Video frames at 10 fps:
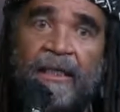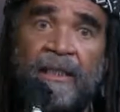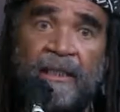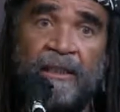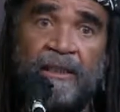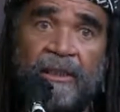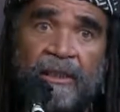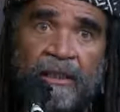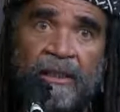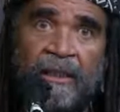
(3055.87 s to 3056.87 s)
These are the
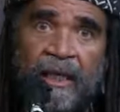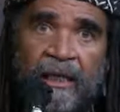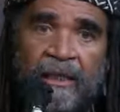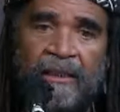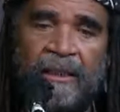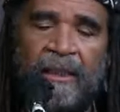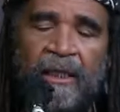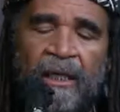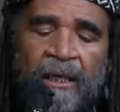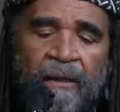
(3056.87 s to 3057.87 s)
good things.
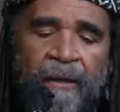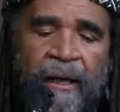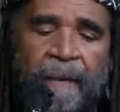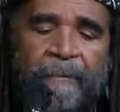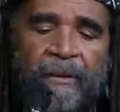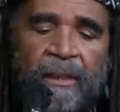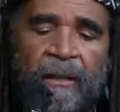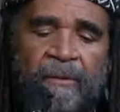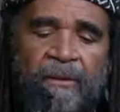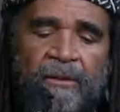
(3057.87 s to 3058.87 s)

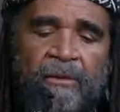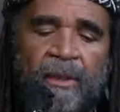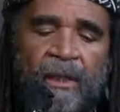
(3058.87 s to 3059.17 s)
2.